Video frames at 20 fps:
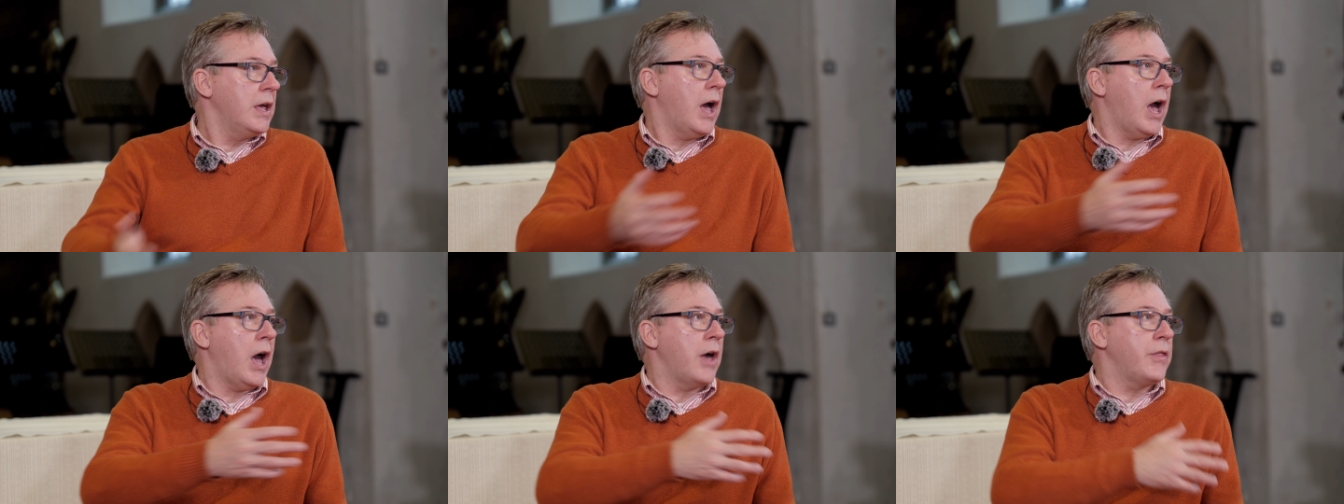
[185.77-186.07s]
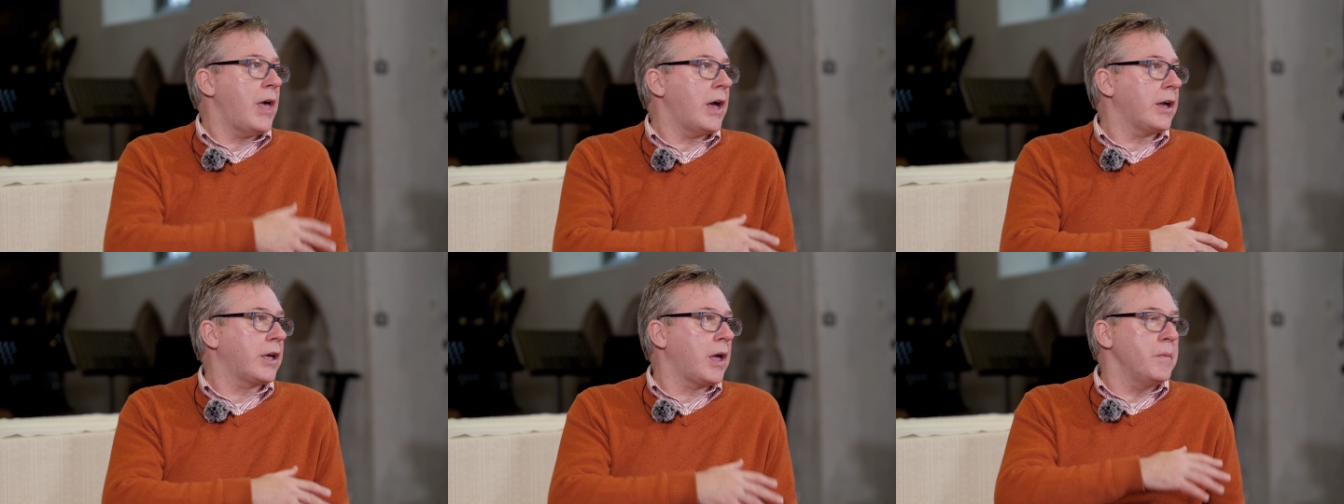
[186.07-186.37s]
uh,
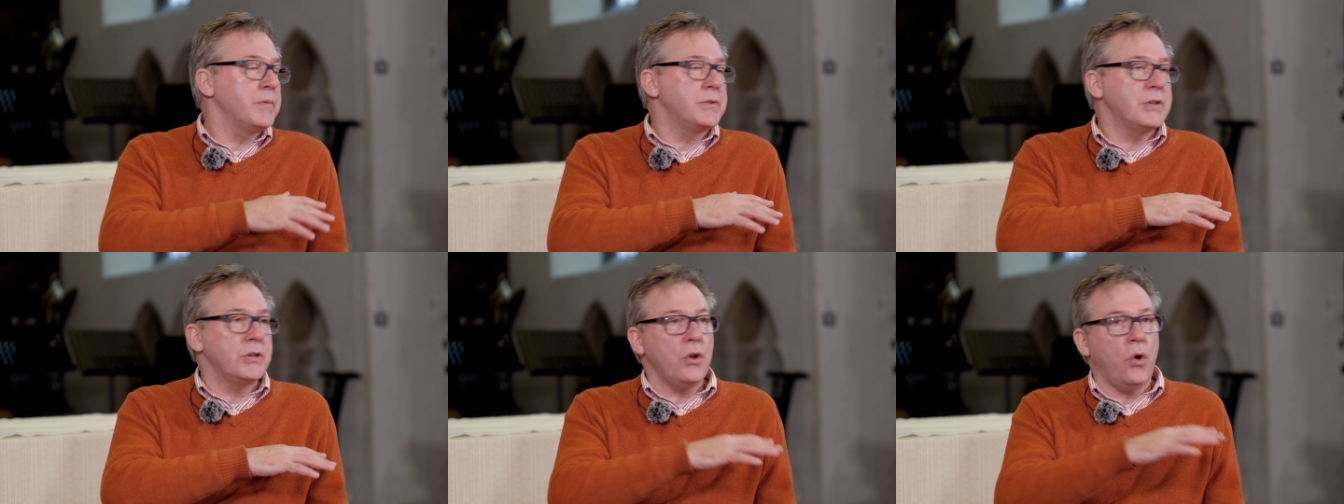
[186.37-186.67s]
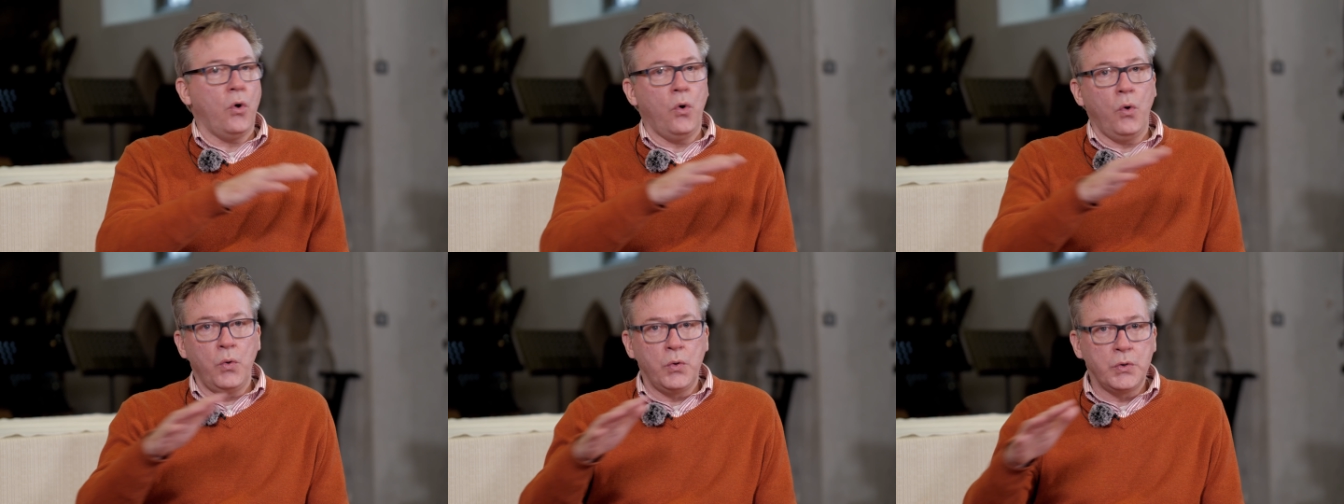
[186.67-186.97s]
that comes
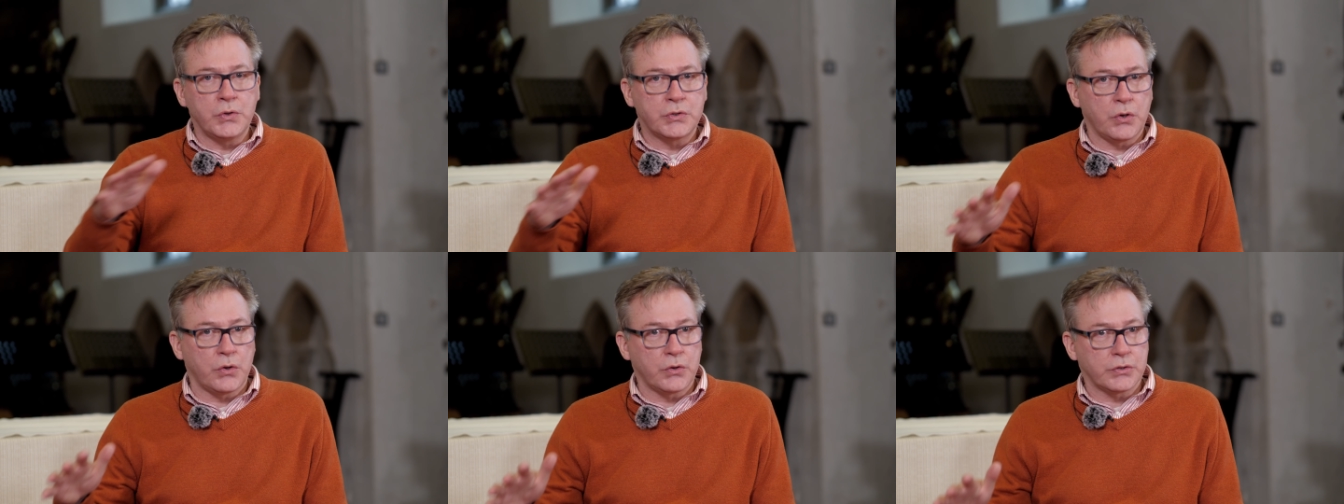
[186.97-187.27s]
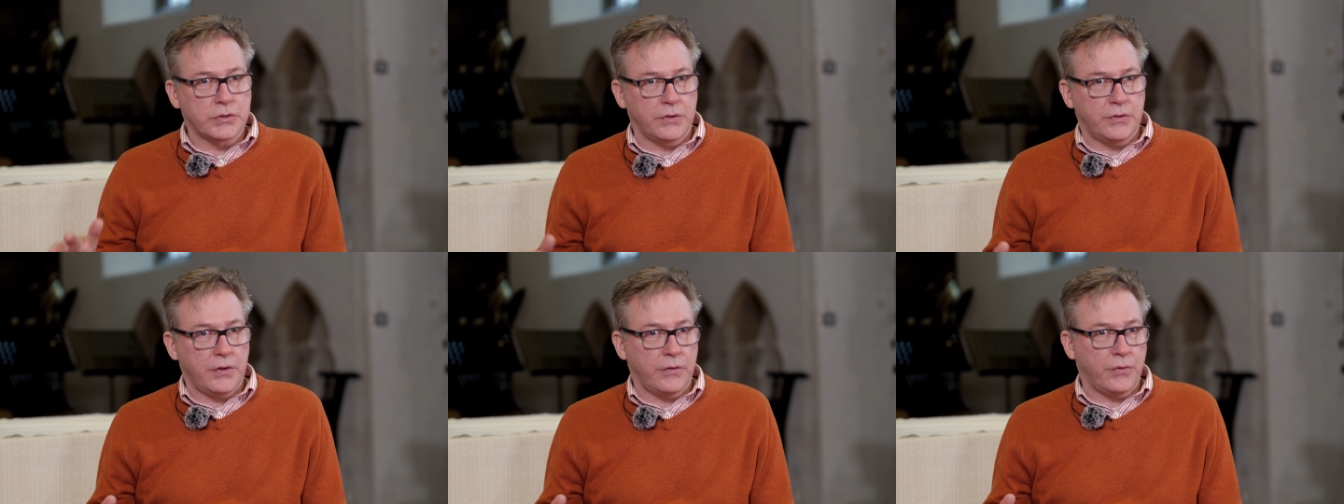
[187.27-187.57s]
in all
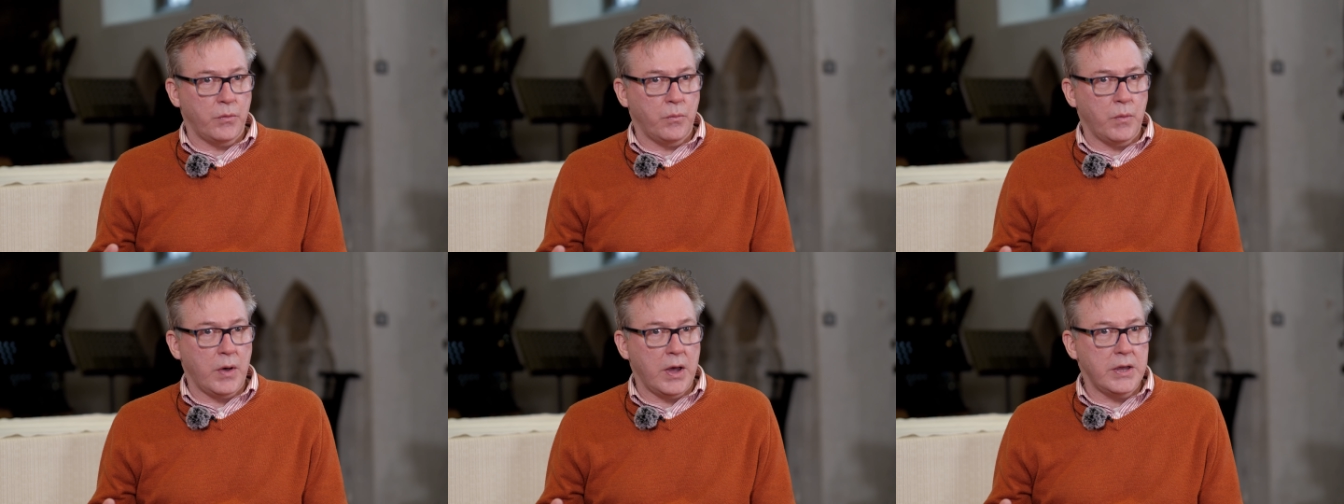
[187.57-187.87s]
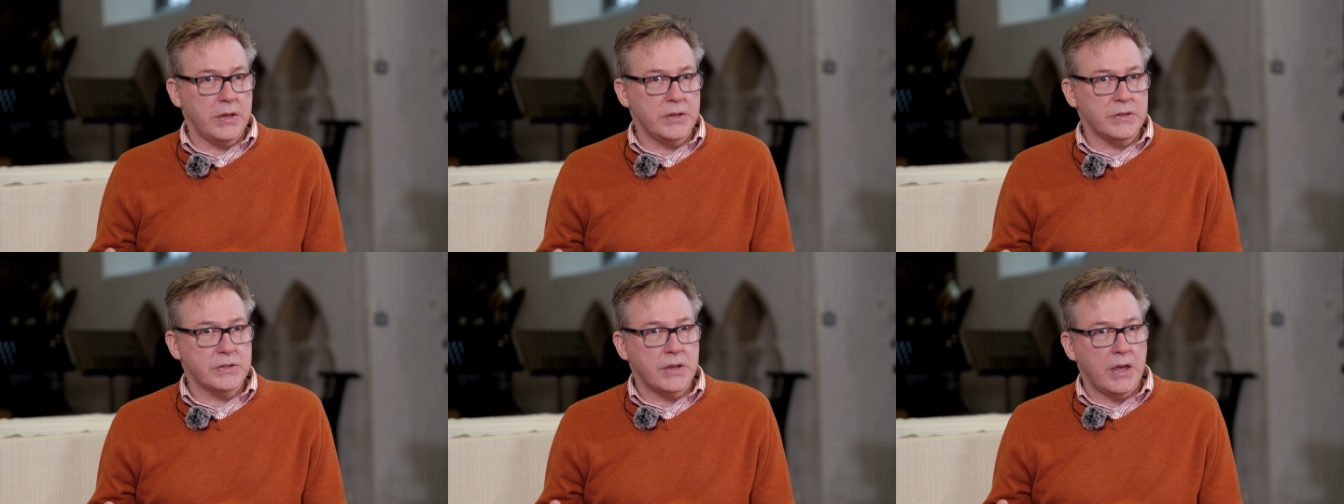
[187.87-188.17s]
sorts of different
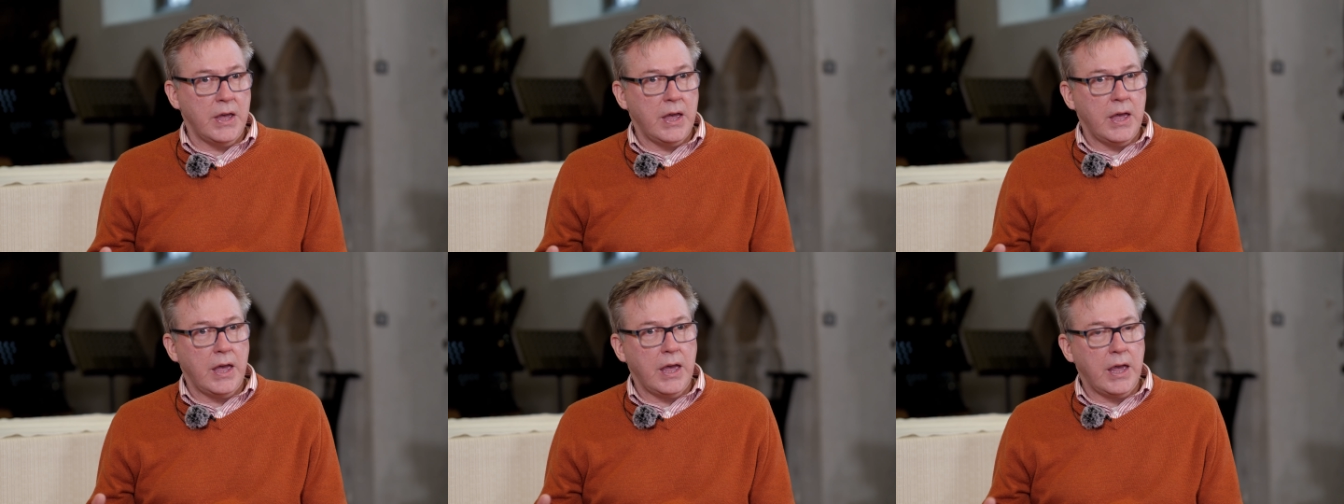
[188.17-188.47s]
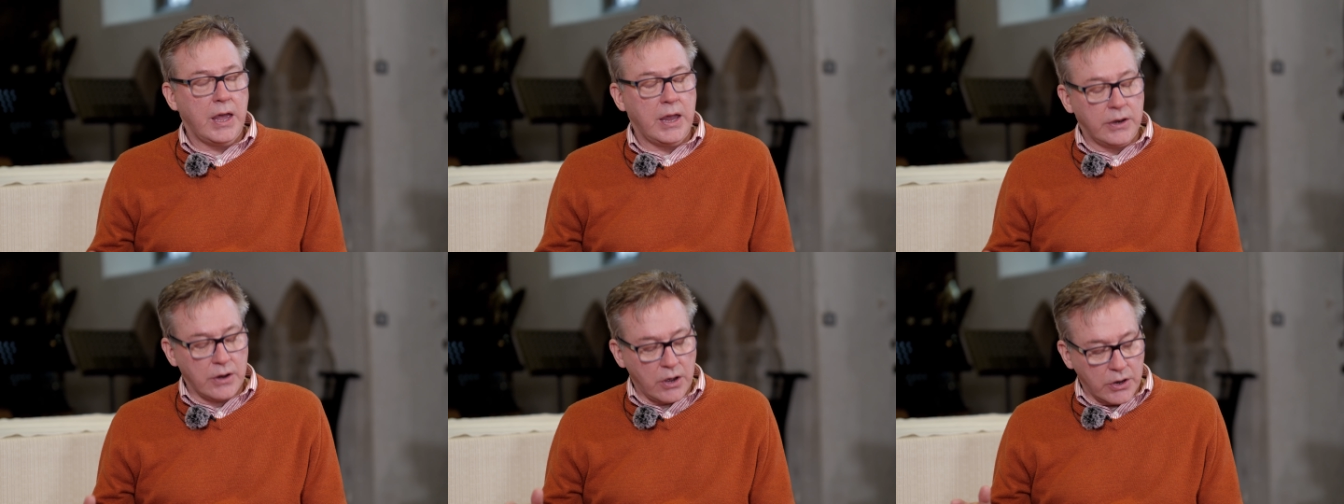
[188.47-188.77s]
ways
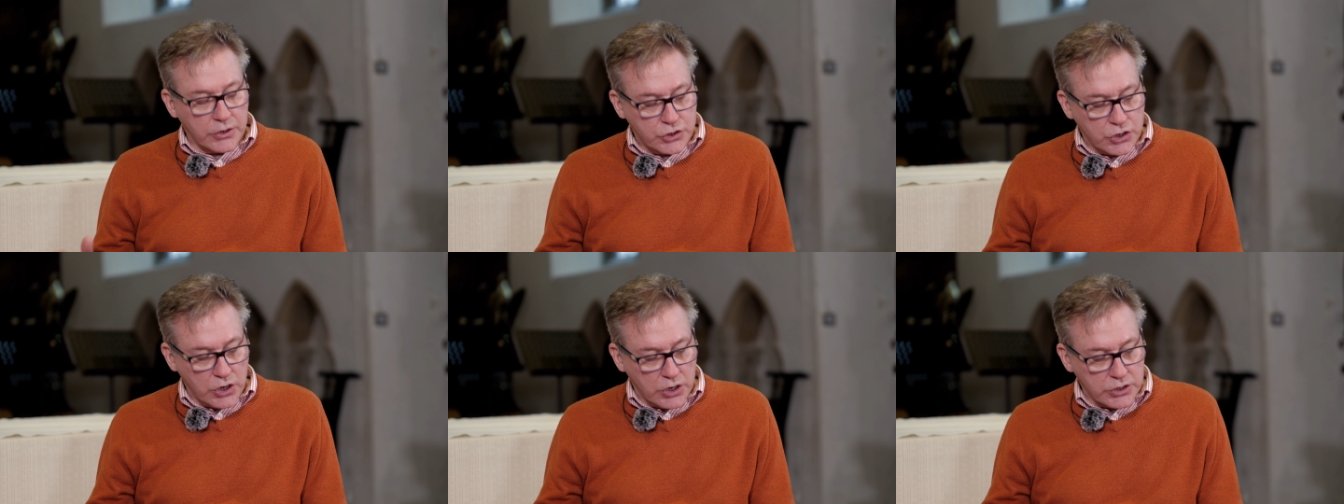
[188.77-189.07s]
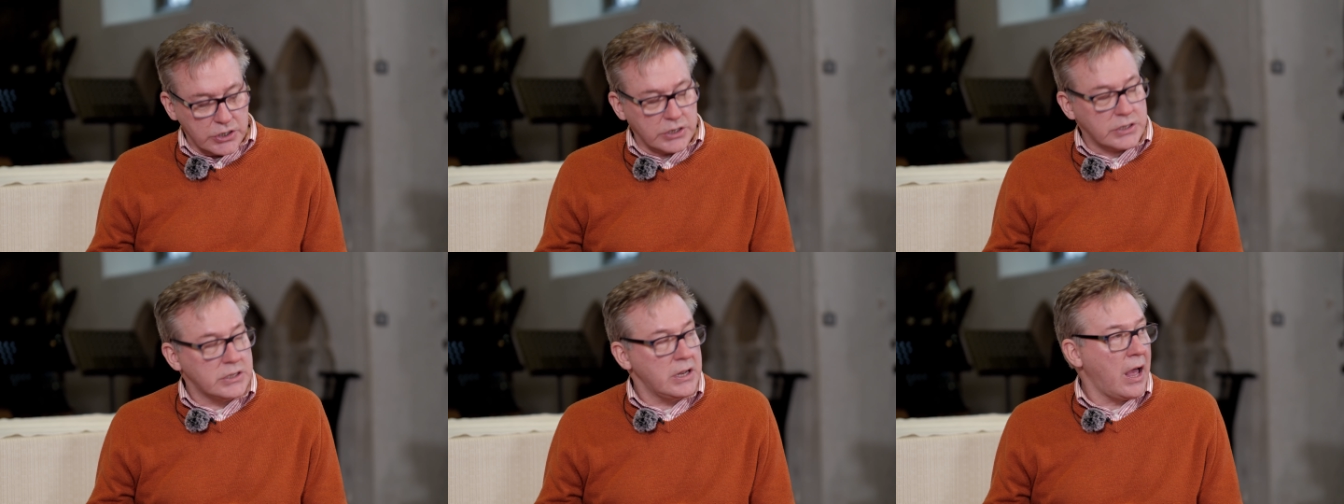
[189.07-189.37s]
in our
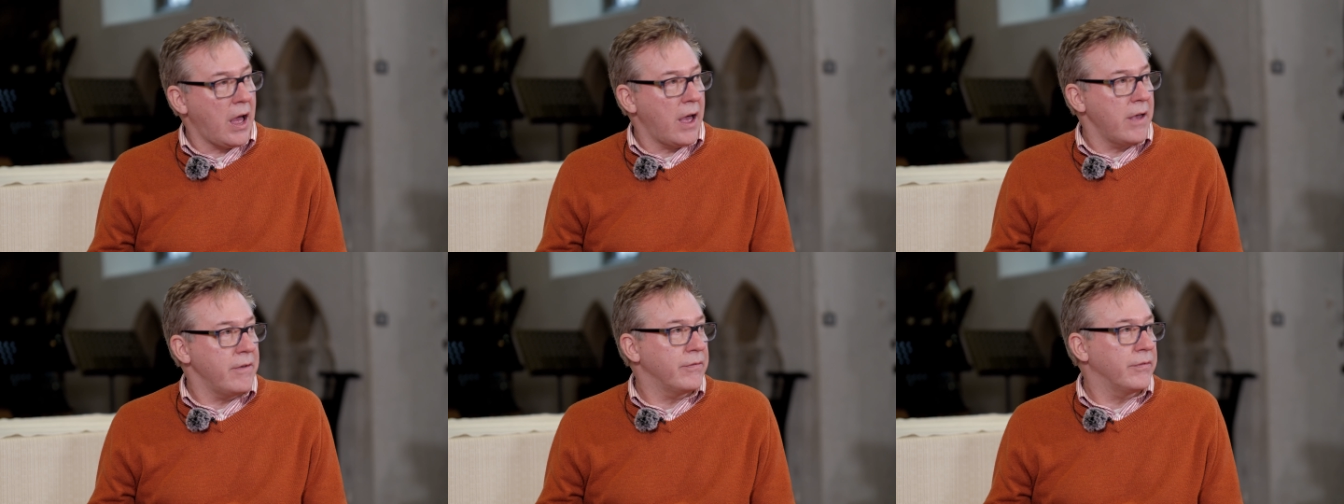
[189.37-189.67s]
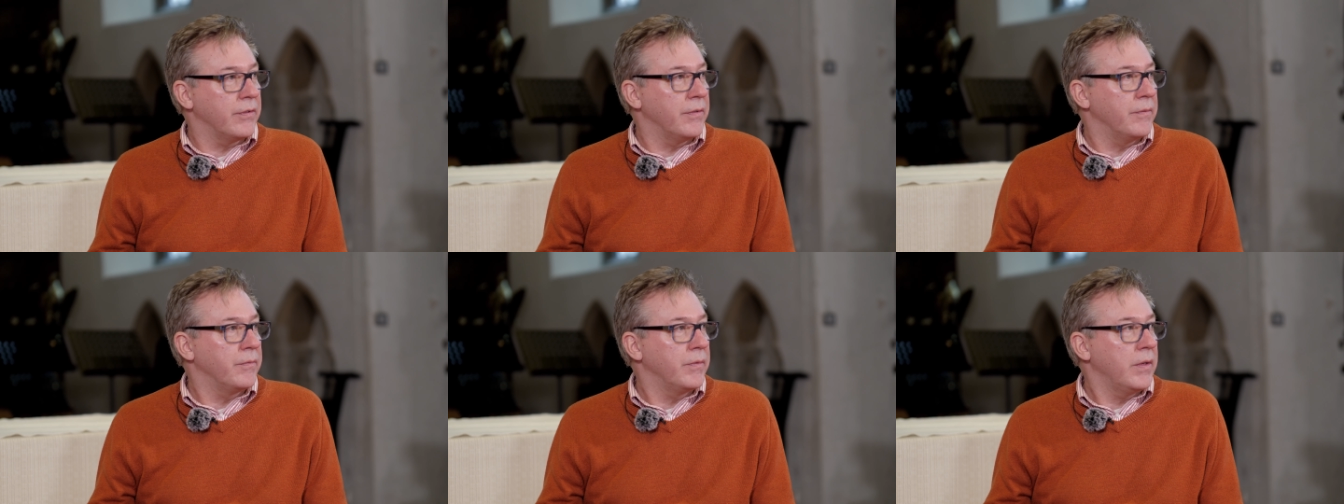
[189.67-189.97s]
church's
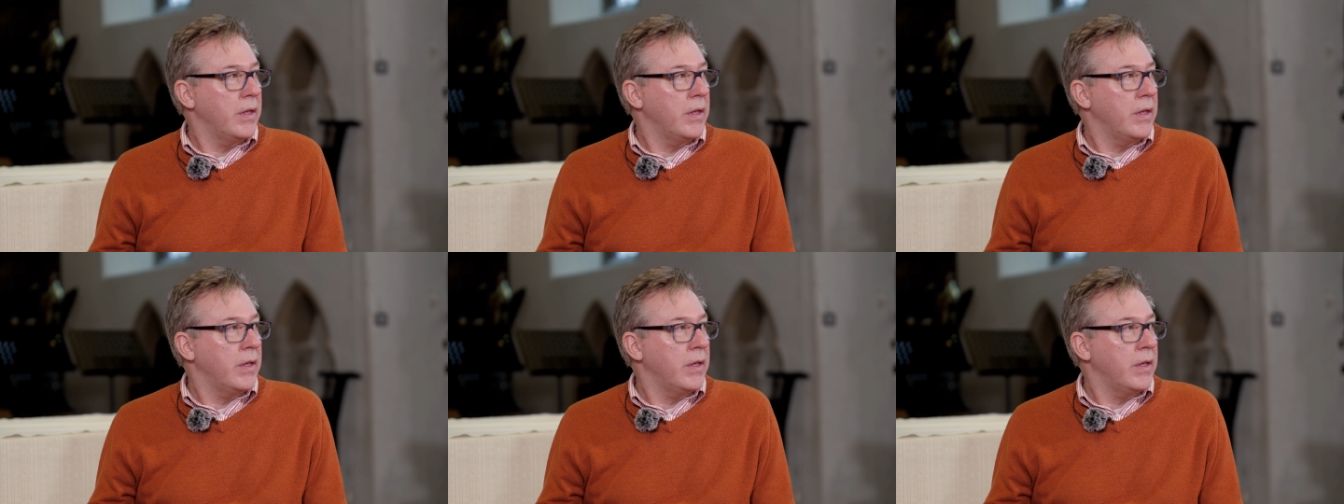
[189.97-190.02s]
life.